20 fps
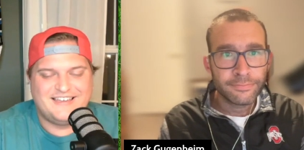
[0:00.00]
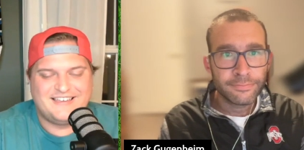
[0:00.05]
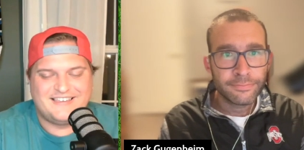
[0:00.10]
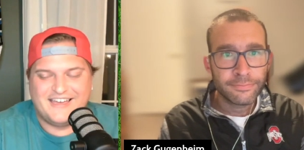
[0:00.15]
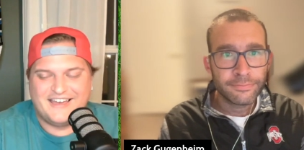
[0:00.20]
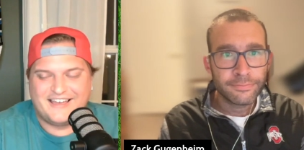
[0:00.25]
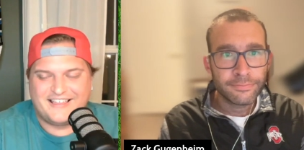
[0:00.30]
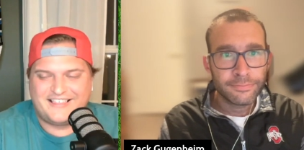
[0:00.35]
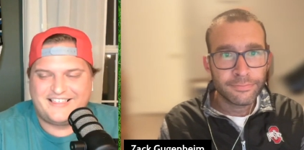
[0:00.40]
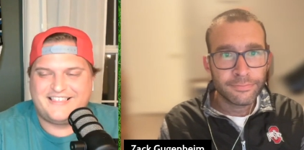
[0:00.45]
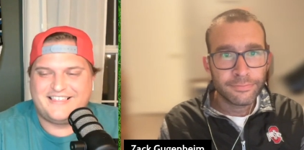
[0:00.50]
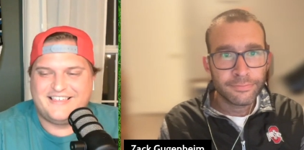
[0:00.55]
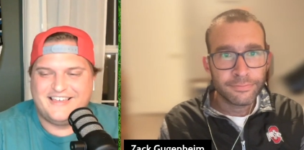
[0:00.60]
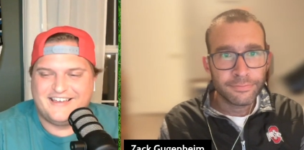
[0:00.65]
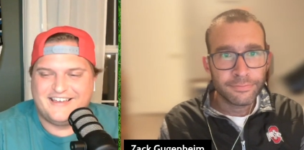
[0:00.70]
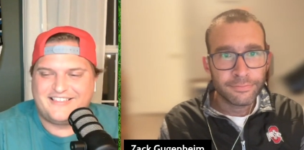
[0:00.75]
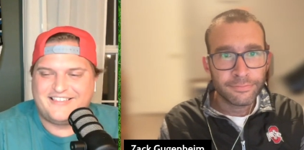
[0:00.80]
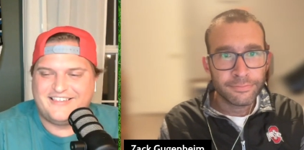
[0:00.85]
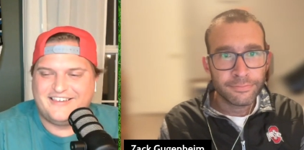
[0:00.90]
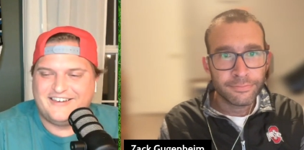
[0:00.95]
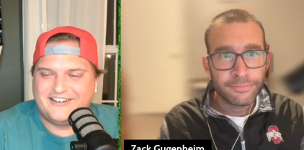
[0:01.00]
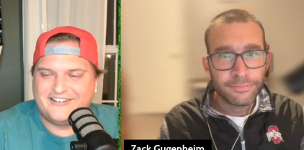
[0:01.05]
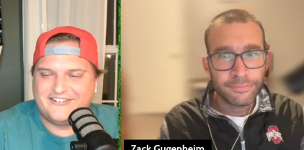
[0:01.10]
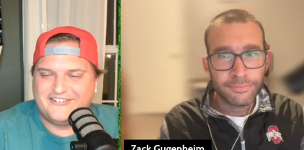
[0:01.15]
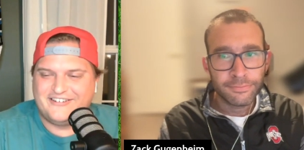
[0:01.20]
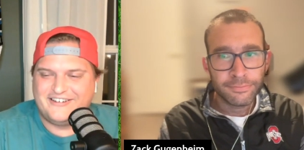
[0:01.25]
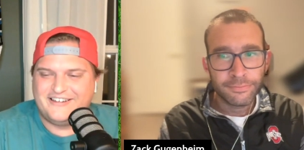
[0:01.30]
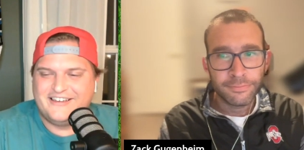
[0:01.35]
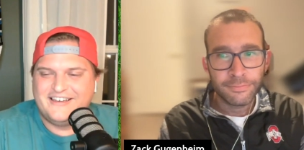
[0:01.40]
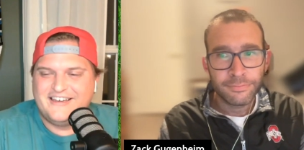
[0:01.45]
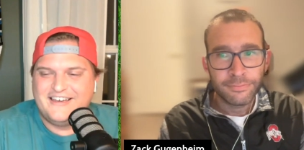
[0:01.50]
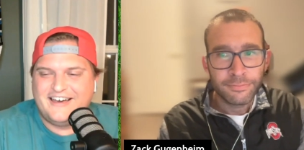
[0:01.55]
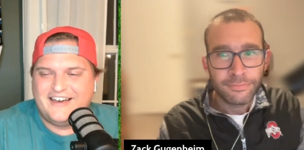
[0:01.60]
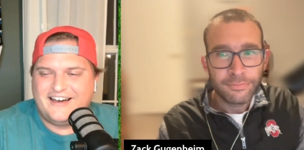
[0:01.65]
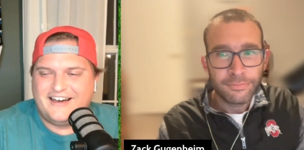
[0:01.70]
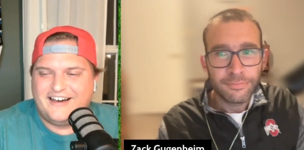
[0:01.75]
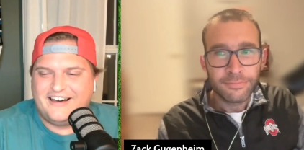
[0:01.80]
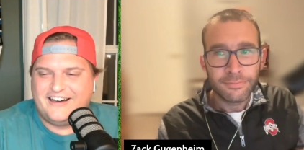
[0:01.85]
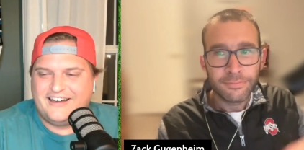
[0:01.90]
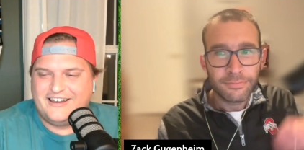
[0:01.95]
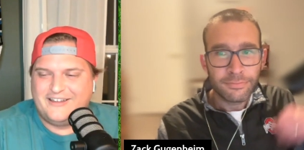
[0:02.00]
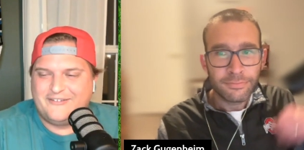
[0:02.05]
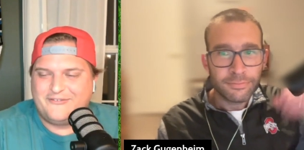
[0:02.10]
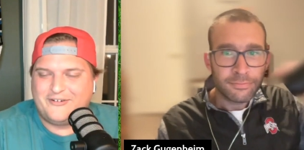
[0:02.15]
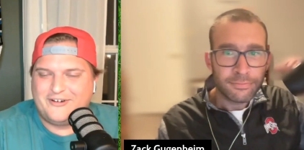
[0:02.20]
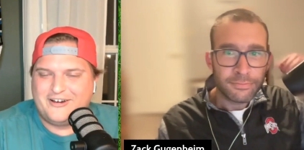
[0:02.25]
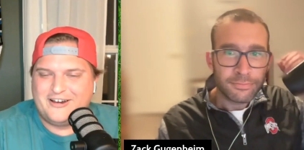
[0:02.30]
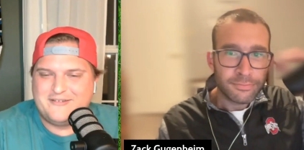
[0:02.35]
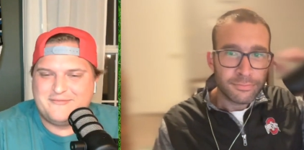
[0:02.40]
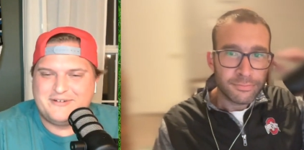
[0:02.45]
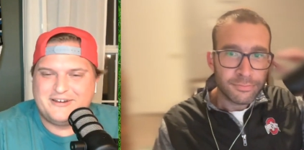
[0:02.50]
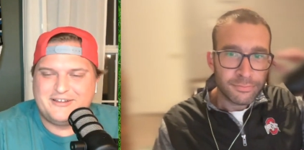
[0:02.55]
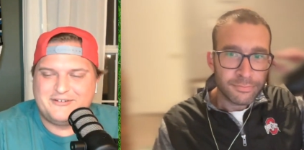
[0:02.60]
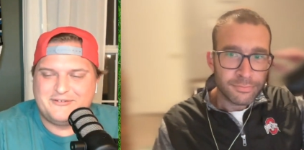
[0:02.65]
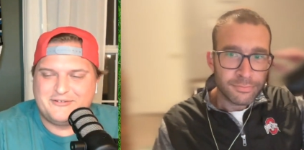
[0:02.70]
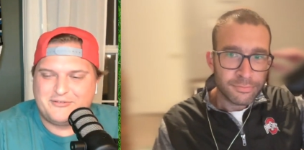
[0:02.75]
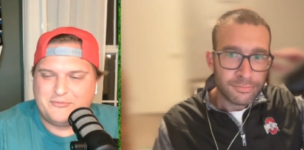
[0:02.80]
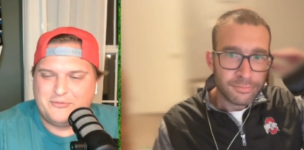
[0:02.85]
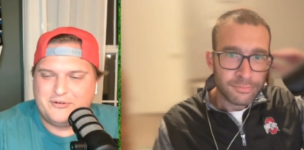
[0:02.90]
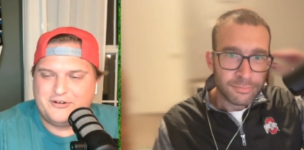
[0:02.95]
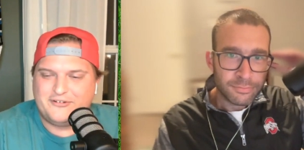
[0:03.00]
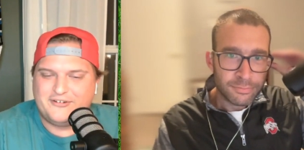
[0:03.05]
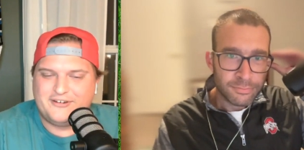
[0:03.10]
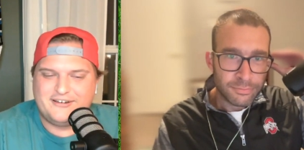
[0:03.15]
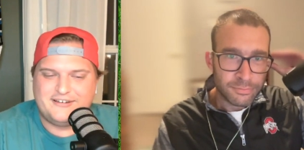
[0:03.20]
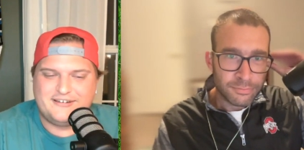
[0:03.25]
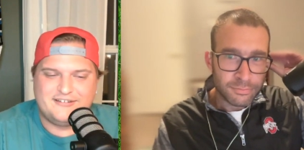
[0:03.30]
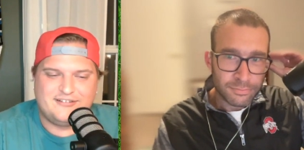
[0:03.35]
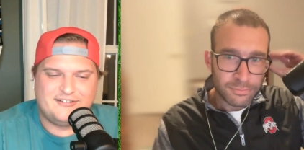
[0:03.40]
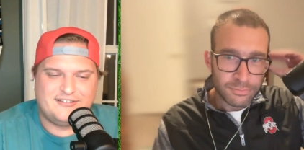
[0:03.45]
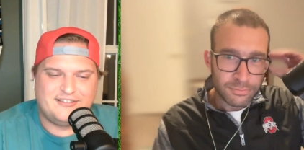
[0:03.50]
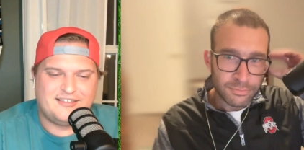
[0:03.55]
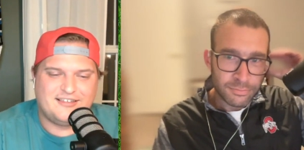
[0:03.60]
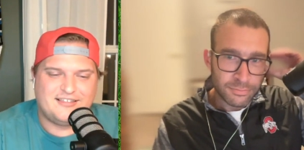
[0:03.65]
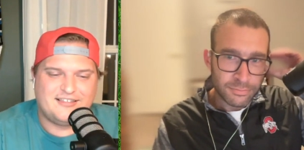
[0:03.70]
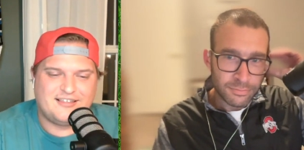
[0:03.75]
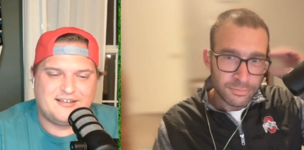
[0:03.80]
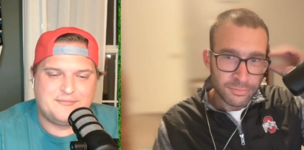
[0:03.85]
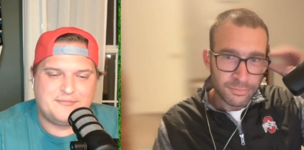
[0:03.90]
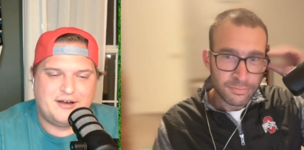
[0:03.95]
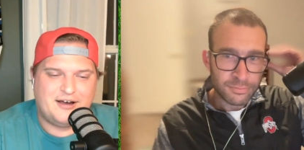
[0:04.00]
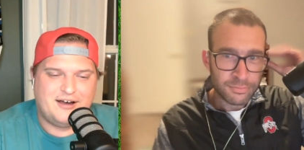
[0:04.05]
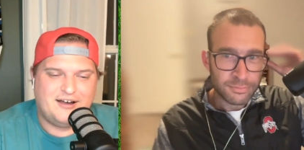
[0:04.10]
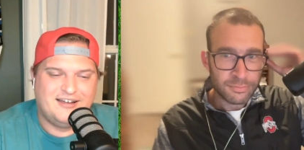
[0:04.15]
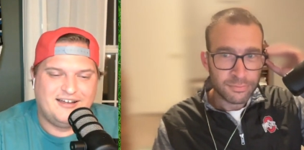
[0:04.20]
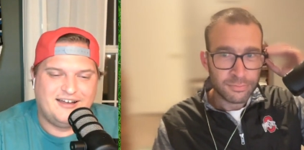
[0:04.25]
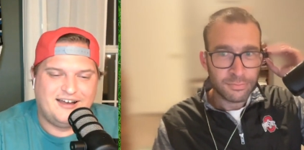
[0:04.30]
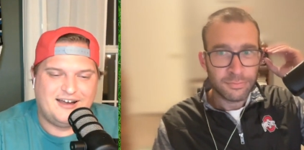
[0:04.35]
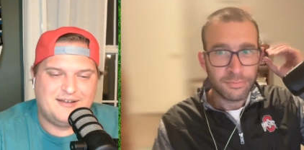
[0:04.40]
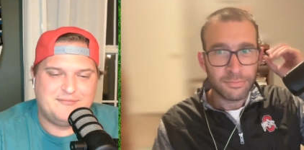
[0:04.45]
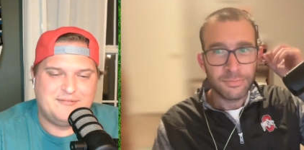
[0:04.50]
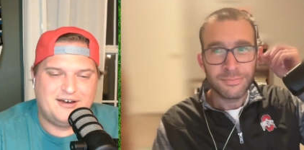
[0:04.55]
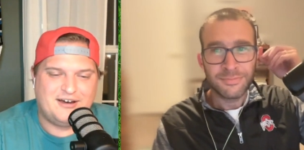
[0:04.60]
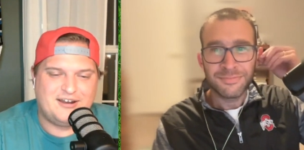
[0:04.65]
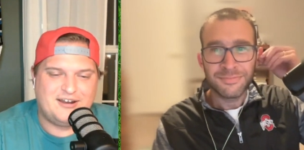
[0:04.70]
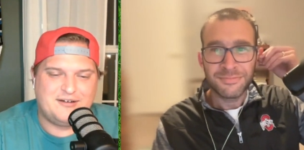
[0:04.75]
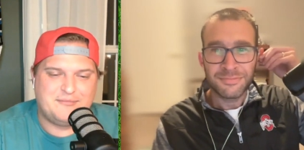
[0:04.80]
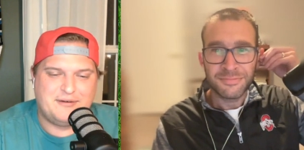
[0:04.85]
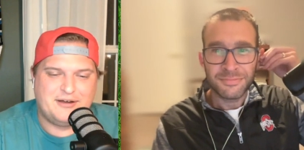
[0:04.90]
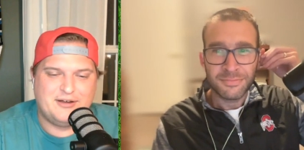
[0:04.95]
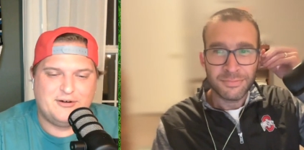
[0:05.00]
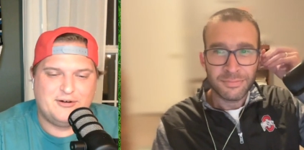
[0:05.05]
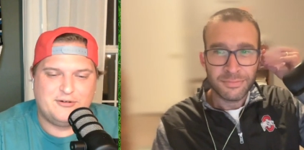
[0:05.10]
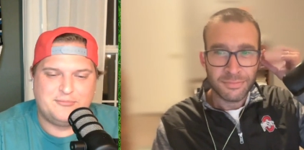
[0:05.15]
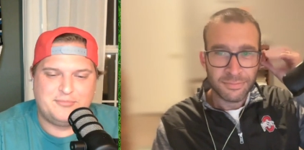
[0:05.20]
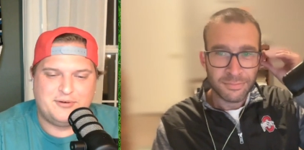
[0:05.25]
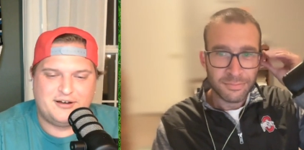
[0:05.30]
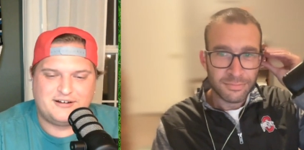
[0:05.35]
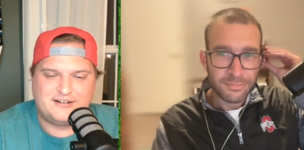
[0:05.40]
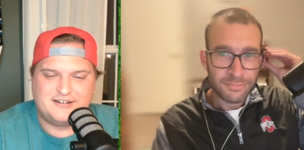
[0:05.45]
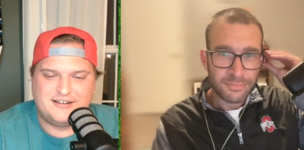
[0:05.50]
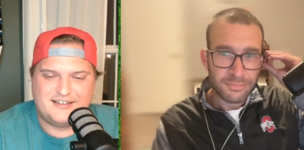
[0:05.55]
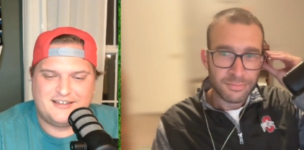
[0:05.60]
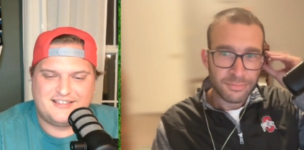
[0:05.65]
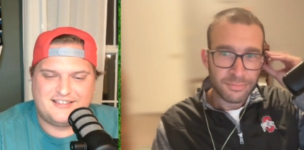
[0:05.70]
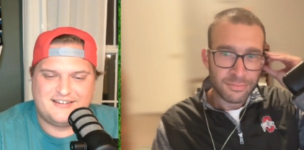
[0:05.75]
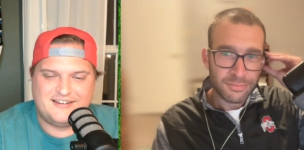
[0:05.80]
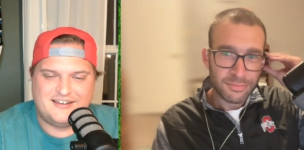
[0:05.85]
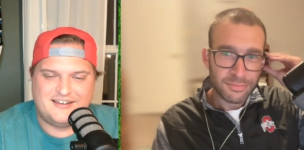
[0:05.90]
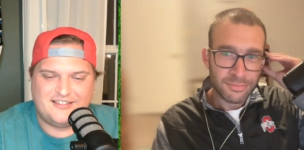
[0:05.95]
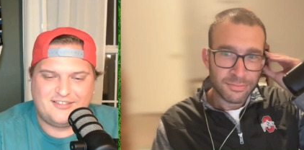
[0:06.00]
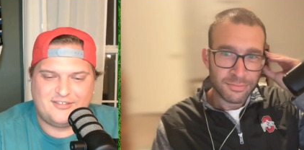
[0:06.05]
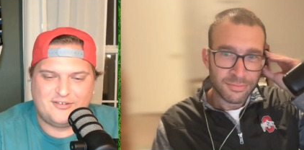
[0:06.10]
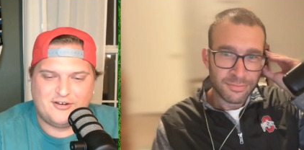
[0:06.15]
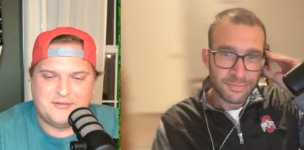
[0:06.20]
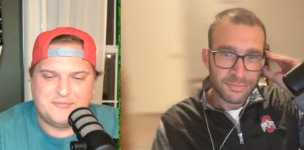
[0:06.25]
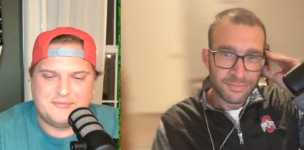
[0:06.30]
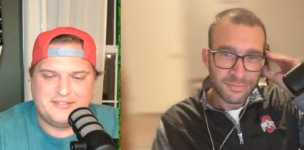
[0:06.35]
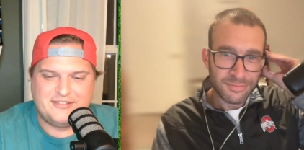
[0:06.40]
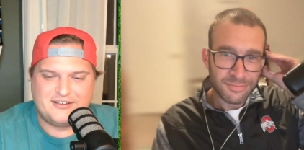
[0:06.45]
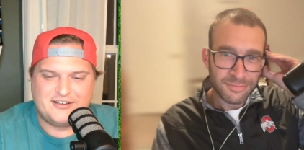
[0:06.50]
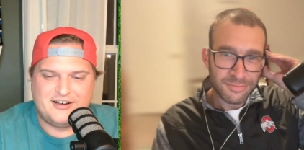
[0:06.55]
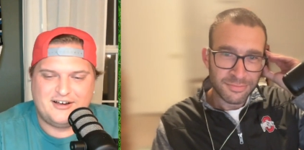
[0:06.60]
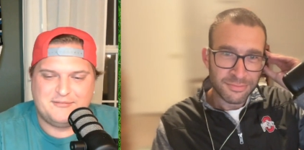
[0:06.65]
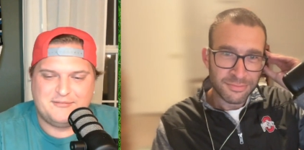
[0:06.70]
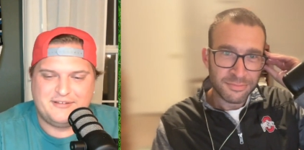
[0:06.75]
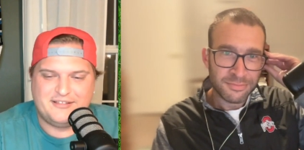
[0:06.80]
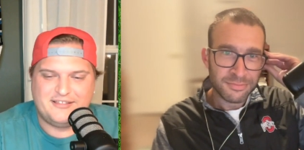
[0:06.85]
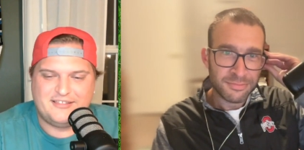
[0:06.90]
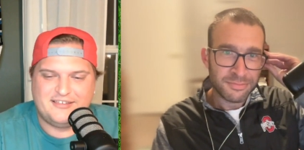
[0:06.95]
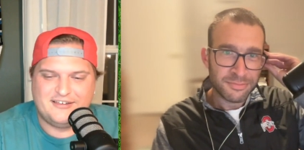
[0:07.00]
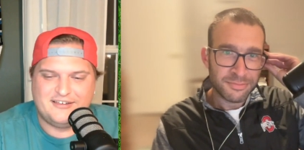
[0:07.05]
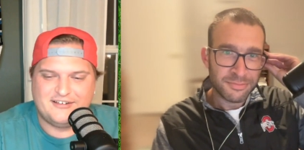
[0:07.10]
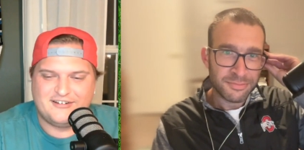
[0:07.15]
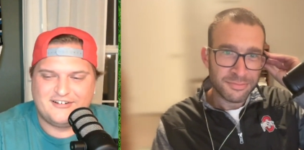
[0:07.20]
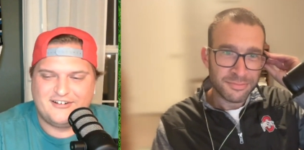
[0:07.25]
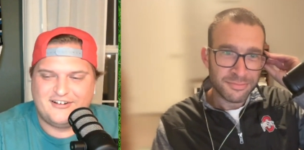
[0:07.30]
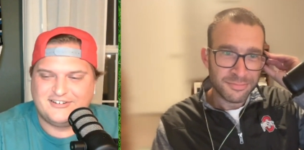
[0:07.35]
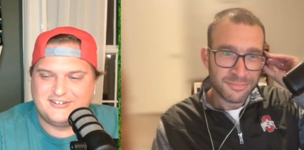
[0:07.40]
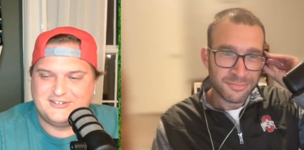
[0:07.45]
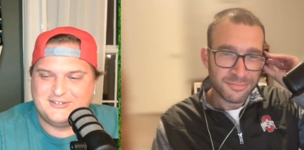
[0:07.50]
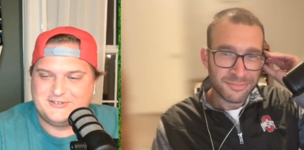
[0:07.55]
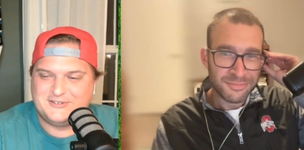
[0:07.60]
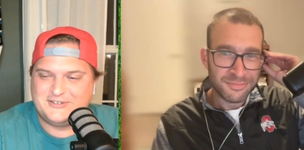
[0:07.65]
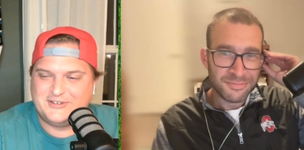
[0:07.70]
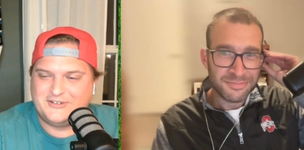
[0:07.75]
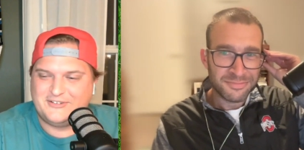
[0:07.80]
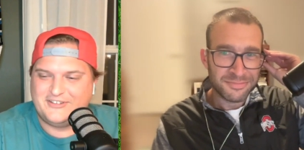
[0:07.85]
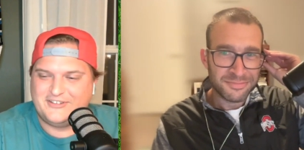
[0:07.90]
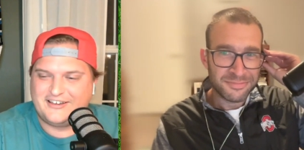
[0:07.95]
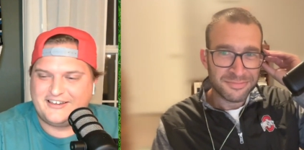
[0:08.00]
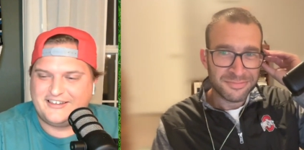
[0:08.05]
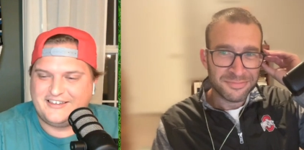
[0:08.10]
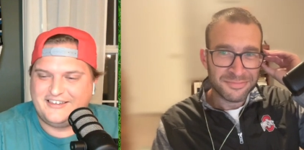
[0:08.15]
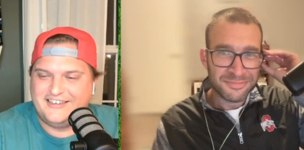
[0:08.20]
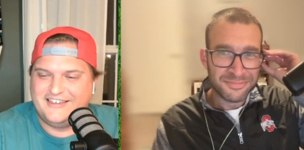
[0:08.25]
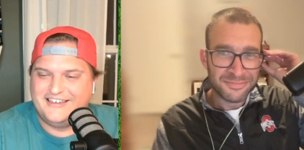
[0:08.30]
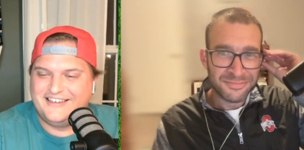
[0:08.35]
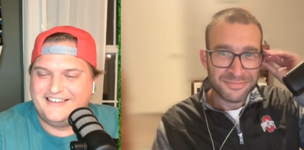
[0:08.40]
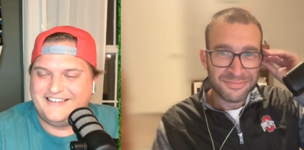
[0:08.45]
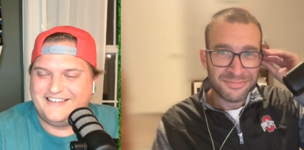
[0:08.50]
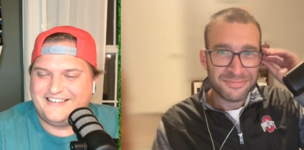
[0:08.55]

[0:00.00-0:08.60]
Speaker 1: Yes, I agree. And if for anybody was wondering, Dylan says, I'm not on my own podcast tonight, so I'm in the comments here. Aren't you so lucky?